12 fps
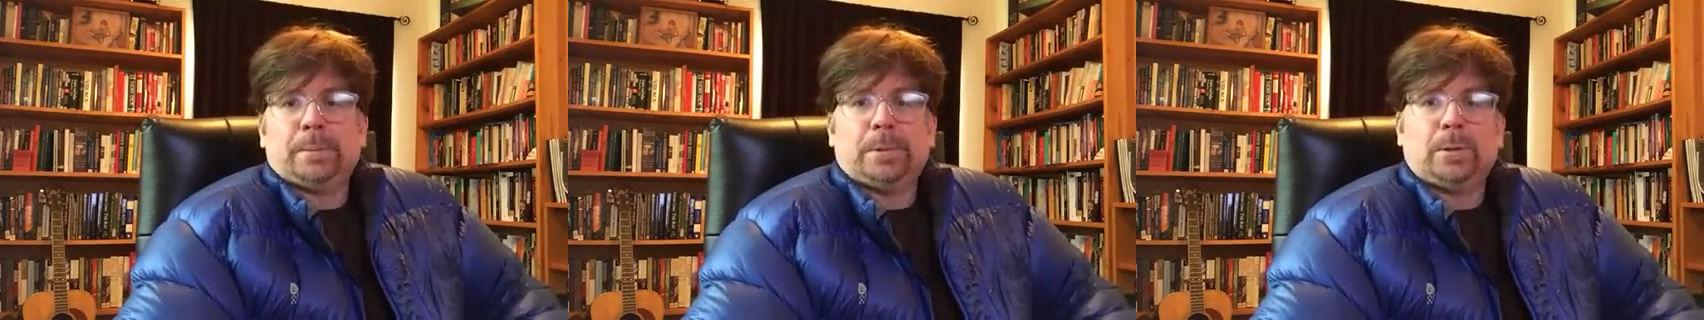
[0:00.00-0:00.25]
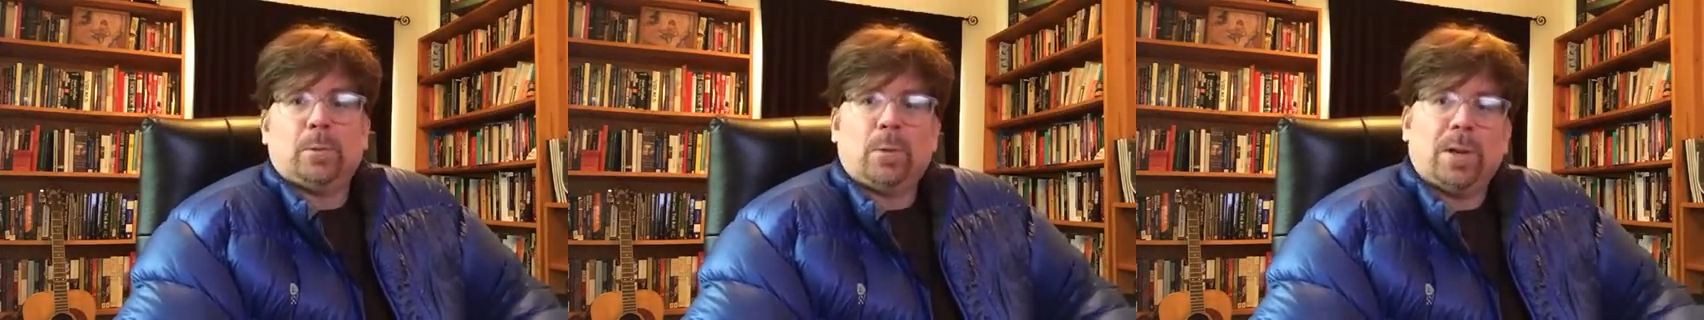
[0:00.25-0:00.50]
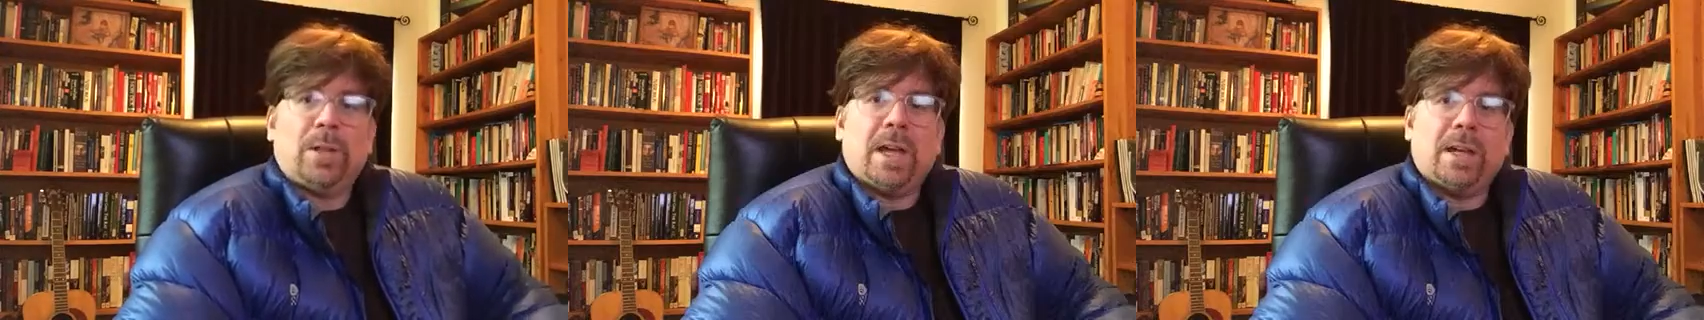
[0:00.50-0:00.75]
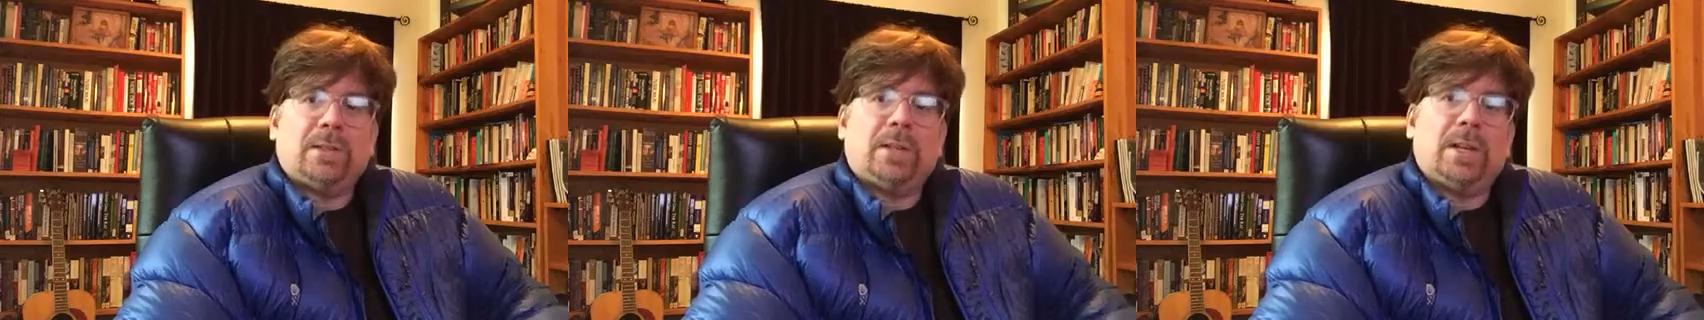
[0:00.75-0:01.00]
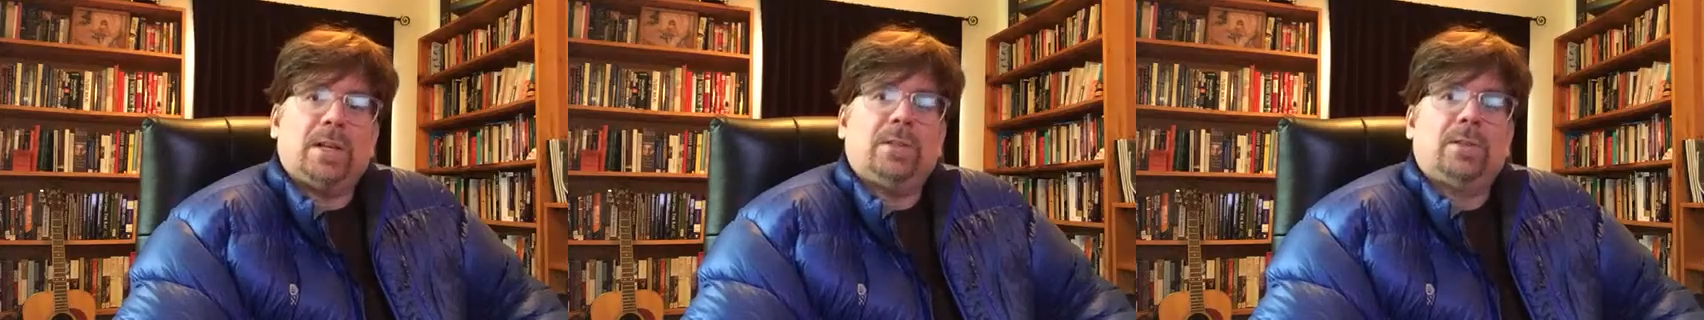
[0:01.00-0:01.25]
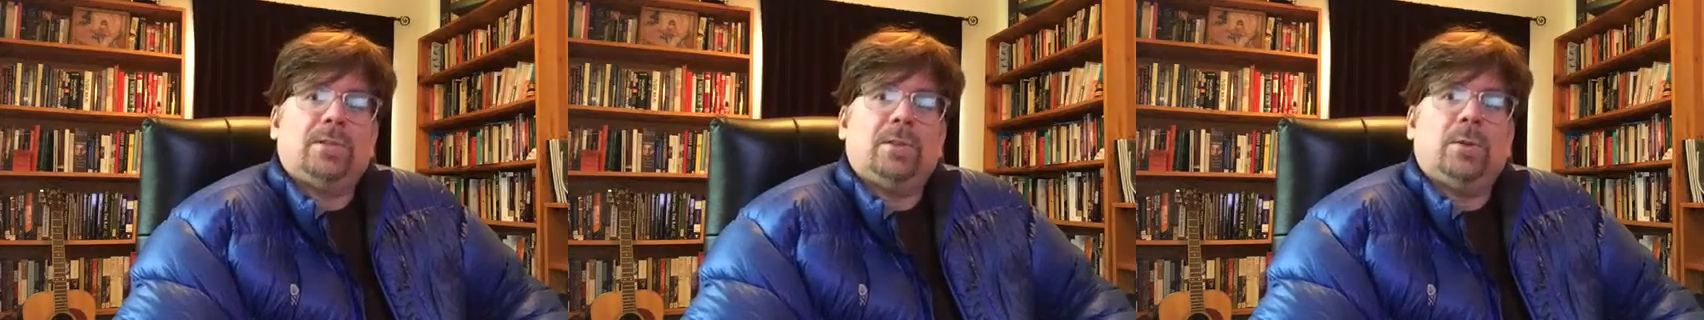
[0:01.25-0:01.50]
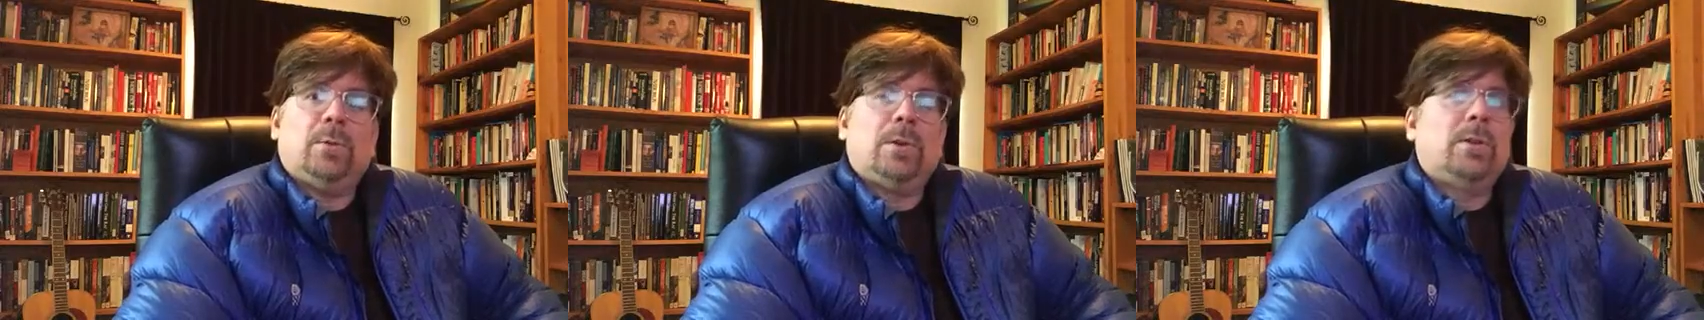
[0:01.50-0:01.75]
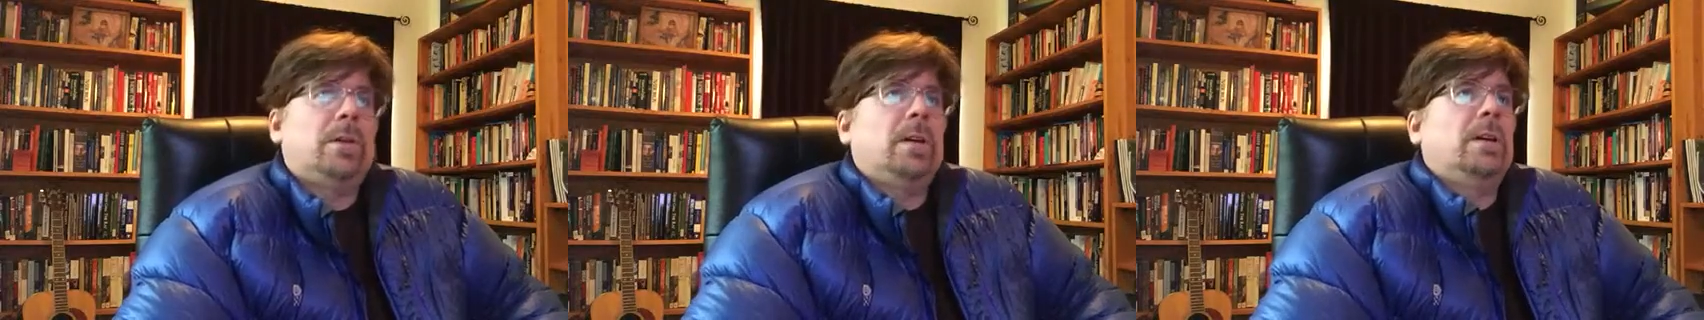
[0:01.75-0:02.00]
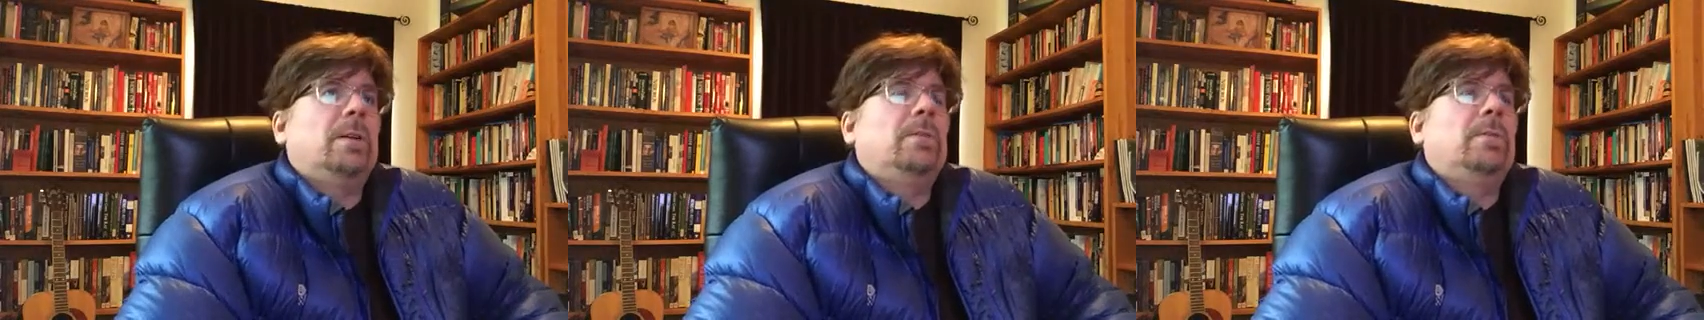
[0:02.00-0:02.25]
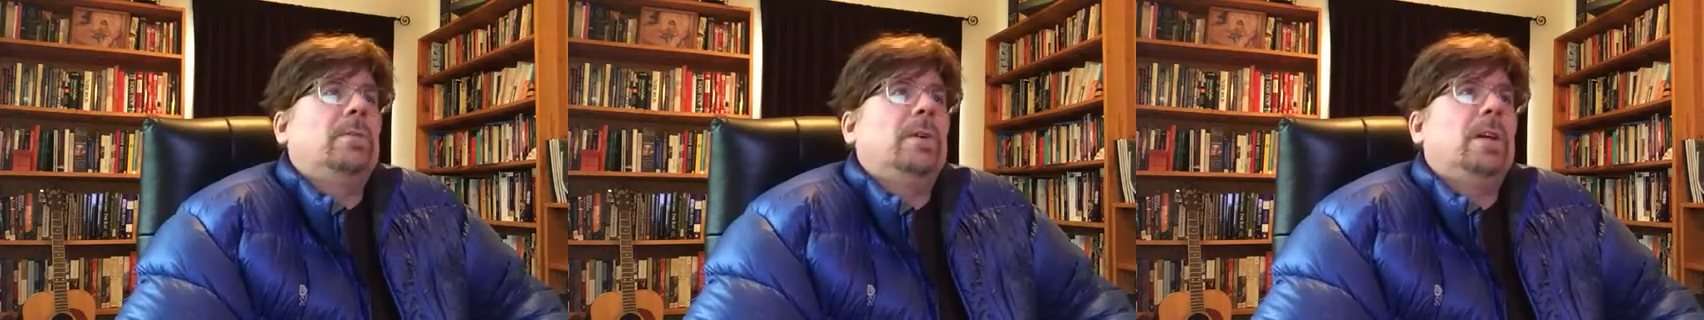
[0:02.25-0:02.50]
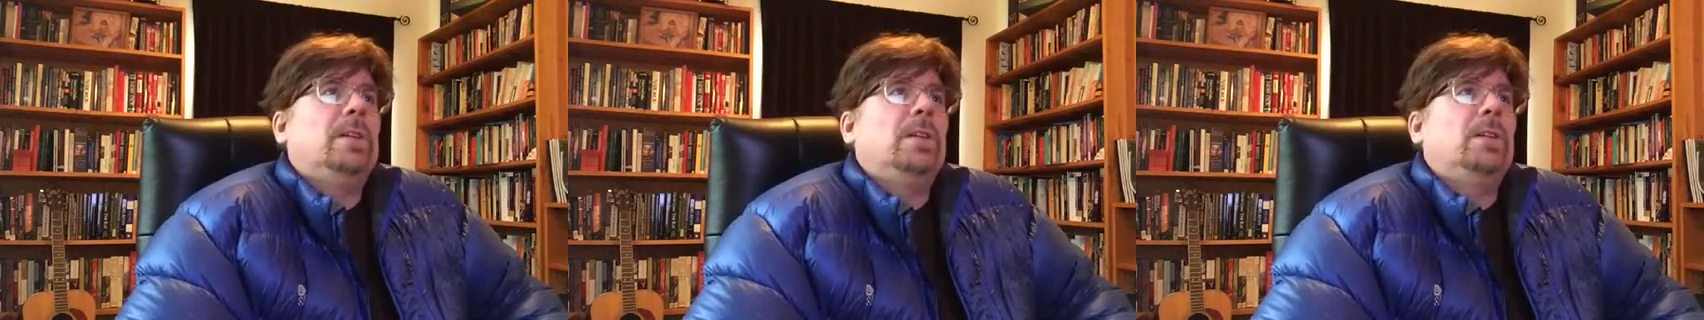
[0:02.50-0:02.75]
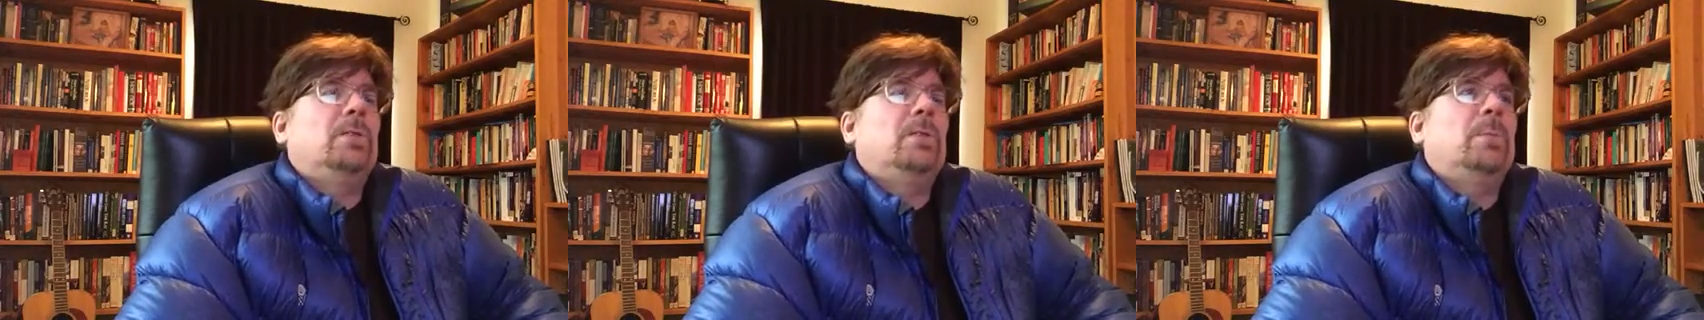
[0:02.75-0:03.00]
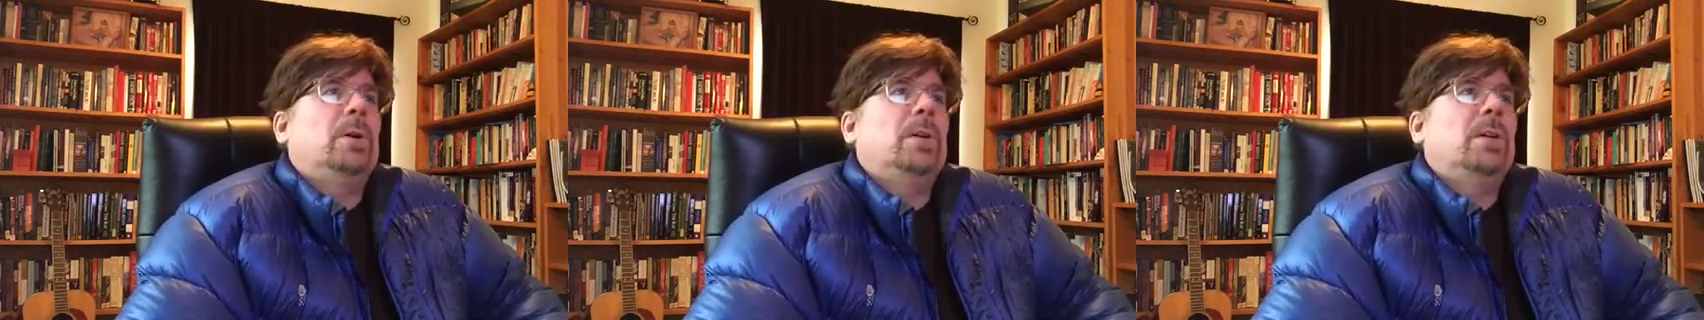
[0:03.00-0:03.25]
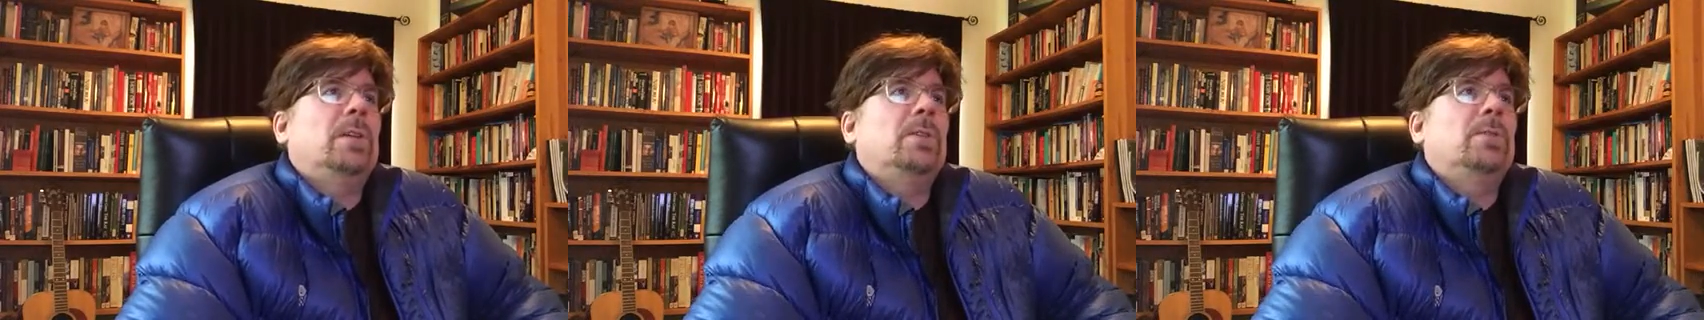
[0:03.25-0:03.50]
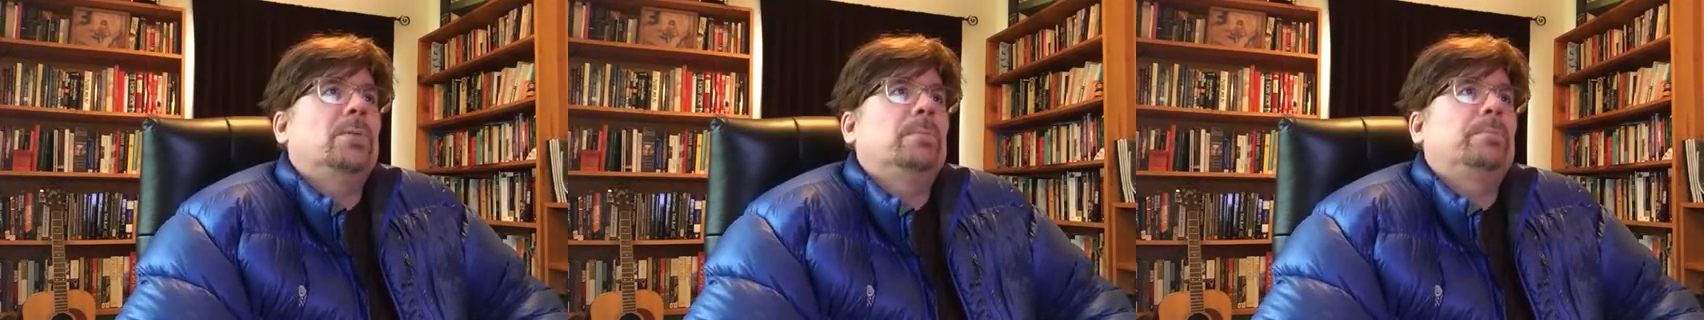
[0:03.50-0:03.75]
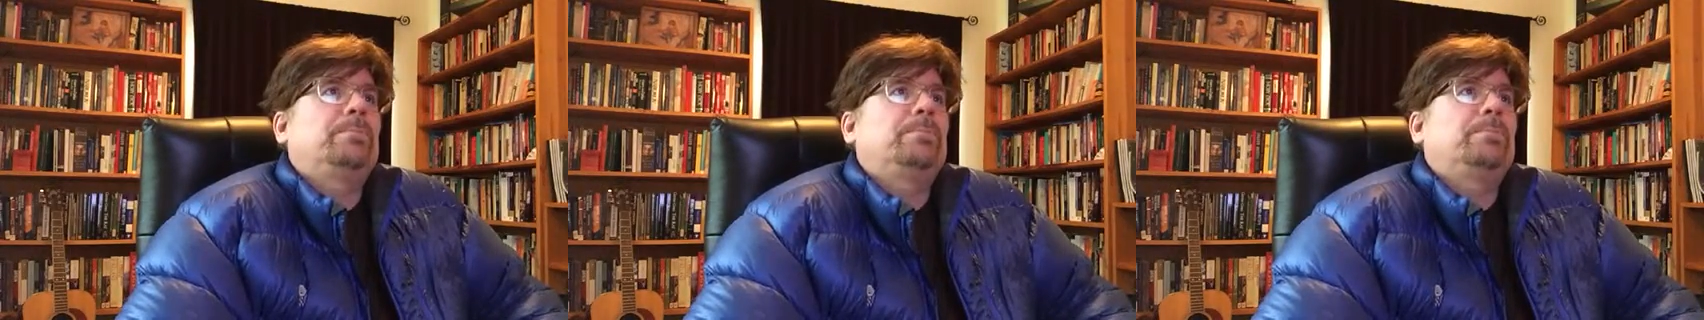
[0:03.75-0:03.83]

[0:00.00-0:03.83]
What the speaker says: So one of the essays deal with ideas from Perkins.